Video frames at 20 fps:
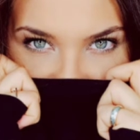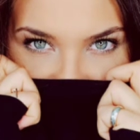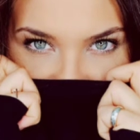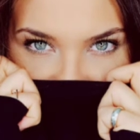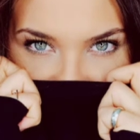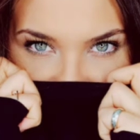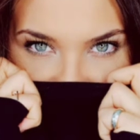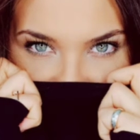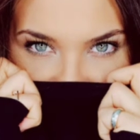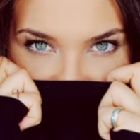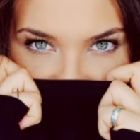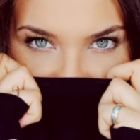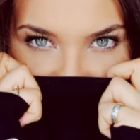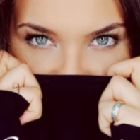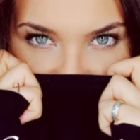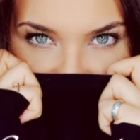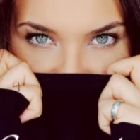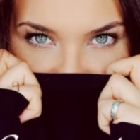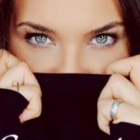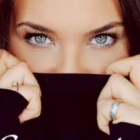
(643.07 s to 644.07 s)

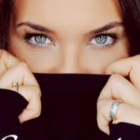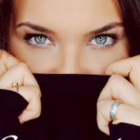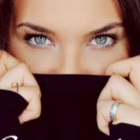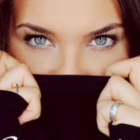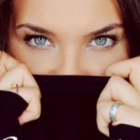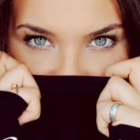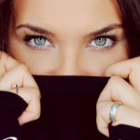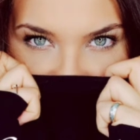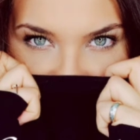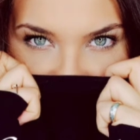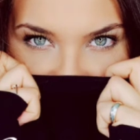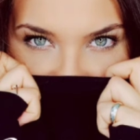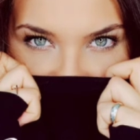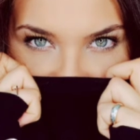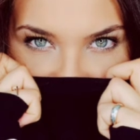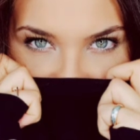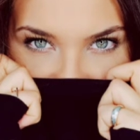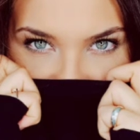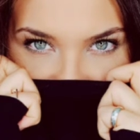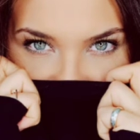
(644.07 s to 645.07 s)
say, do not cut
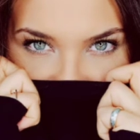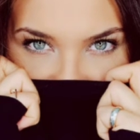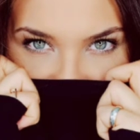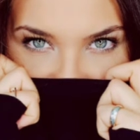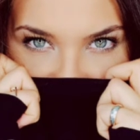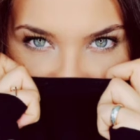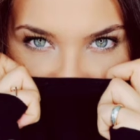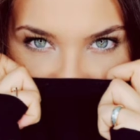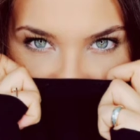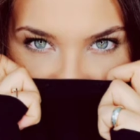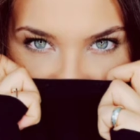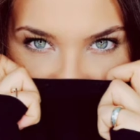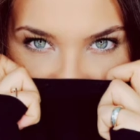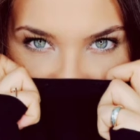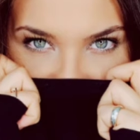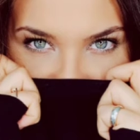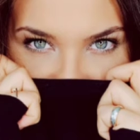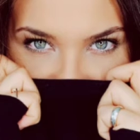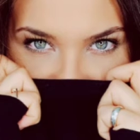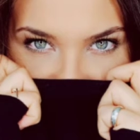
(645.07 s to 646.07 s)
off your hair.
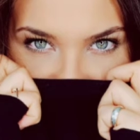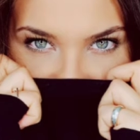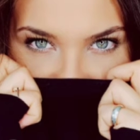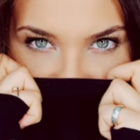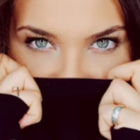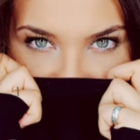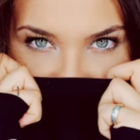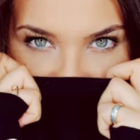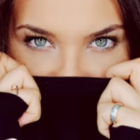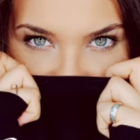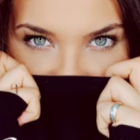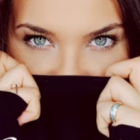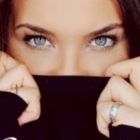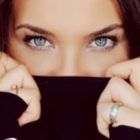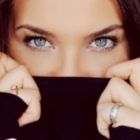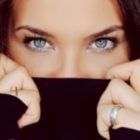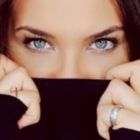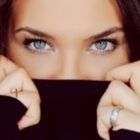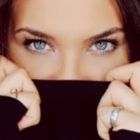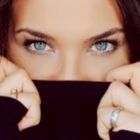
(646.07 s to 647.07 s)
You're going to hate it.
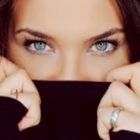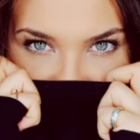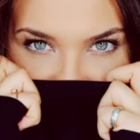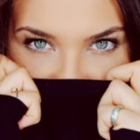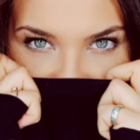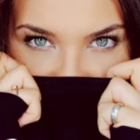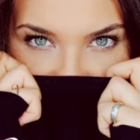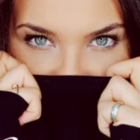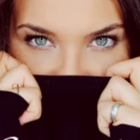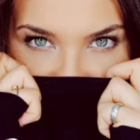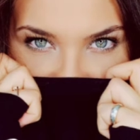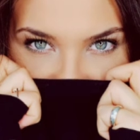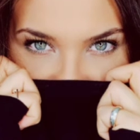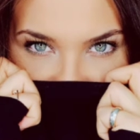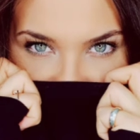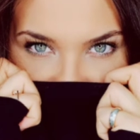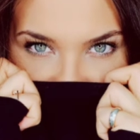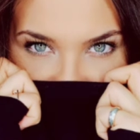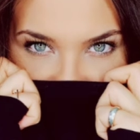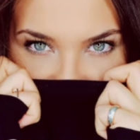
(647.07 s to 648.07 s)
And
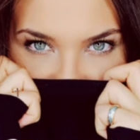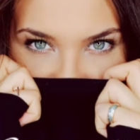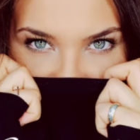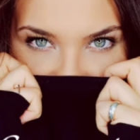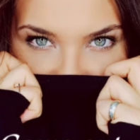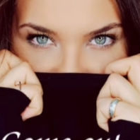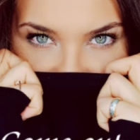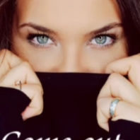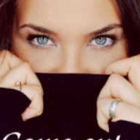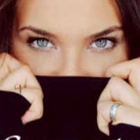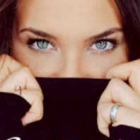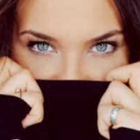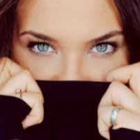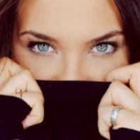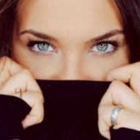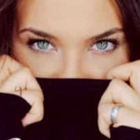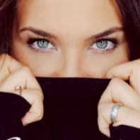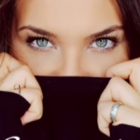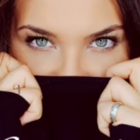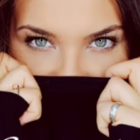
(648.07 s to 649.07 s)
there was even
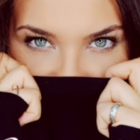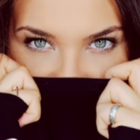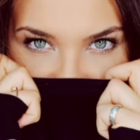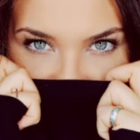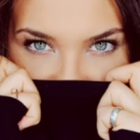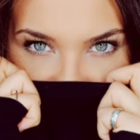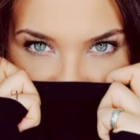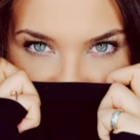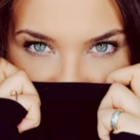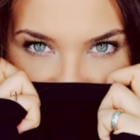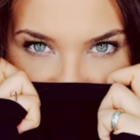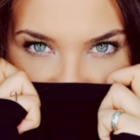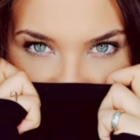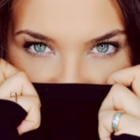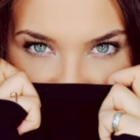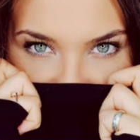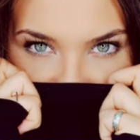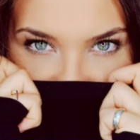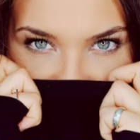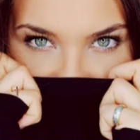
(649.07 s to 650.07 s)
like a
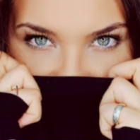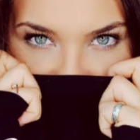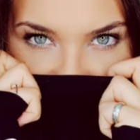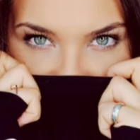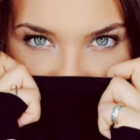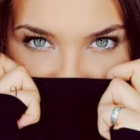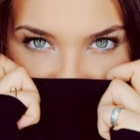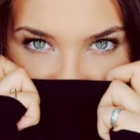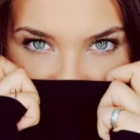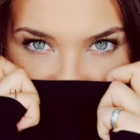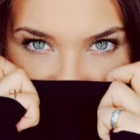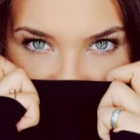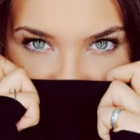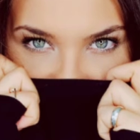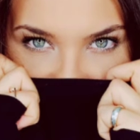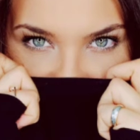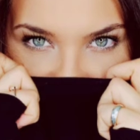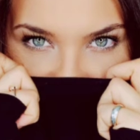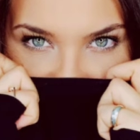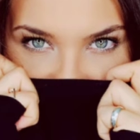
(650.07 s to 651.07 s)
way, like it
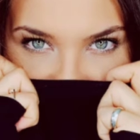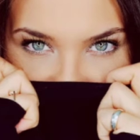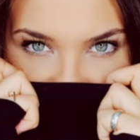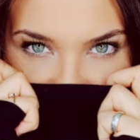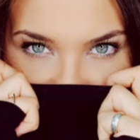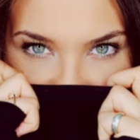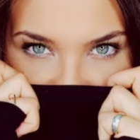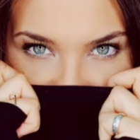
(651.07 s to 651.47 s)
was like